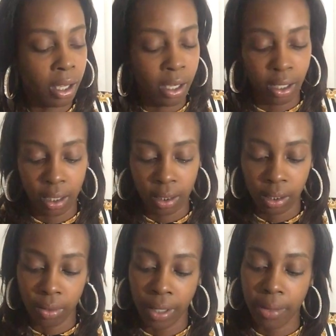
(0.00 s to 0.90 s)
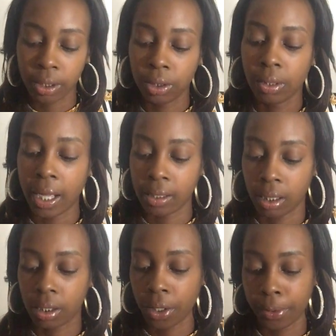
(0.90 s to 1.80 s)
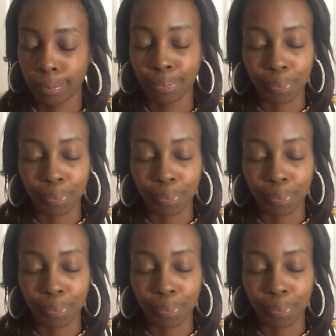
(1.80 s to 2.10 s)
And so now it's you guys' turn.